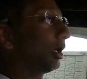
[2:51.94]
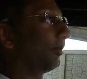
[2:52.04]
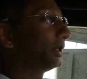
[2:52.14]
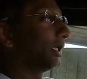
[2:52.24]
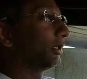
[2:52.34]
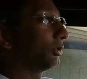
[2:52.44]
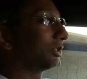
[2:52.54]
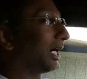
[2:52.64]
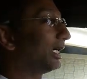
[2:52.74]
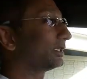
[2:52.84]
you're updating your
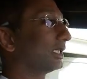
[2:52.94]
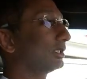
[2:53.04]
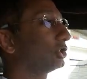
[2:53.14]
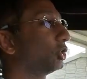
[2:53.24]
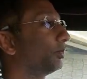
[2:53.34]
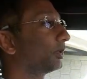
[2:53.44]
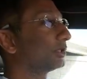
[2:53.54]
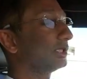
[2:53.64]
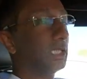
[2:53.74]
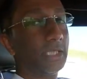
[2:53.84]
tires, getting super
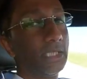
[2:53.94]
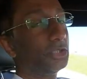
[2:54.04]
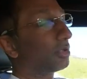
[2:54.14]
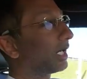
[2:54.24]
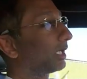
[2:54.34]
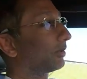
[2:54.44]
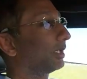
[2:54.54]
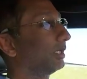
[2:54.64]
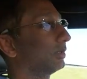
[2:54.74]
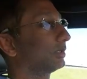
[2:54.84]
sticky drag
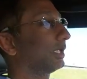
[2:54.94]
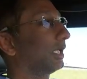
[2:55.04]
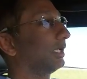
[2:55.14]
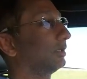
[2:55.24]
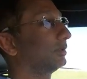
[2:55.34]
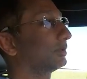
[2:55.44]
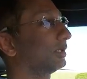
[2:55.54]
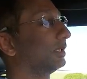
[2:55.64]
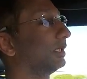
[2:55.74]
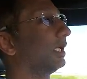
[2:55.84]
radial tires,
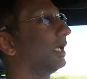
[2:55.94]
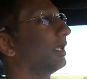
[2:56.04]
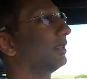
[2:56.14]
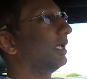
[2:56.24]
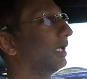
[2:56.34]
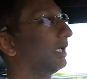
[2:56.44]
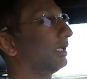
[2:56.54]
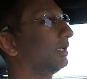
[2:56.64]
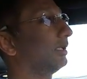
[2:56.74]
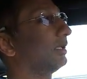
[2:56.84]

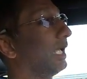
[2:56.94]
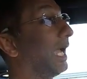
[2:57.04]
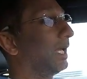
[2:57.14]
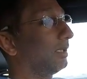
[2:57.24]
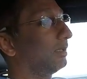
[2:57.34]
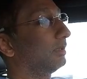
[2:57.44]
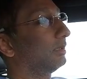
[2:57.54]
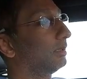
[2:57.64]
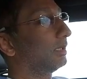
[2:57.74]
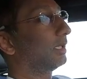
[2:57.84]
then, and
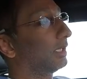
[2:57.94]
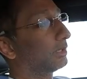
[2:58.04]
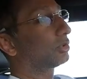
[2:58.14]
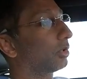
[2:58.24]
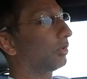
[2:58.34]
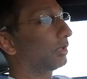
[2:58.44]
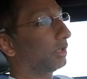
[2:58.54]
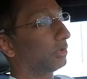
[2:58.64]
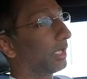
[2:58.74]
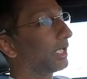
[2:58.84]
unless you're going to
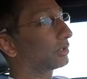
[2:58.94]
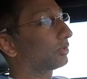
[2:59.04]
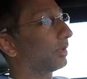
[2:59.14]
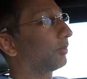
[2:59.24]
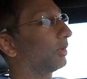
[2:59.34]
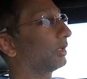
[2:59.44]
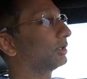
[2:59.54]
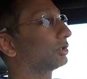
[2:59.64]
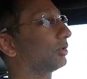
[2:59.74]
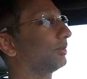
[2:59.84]
the drag strip where the
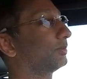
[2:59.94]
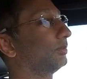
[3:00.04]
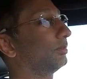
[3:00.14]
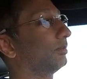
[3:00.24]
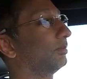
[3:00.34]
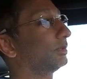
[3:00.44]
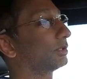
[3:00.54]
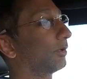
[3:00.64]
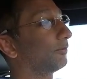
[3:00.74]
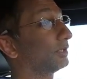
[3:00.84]
strip
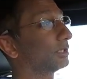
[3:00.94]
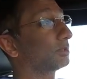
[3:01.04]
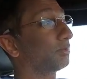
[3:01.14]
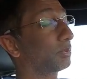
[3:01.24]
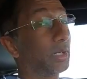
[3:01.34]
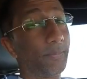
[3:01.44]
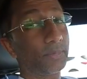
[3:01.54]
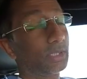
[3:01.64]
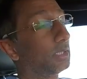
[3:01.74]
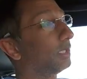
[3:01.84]
surface is prepped,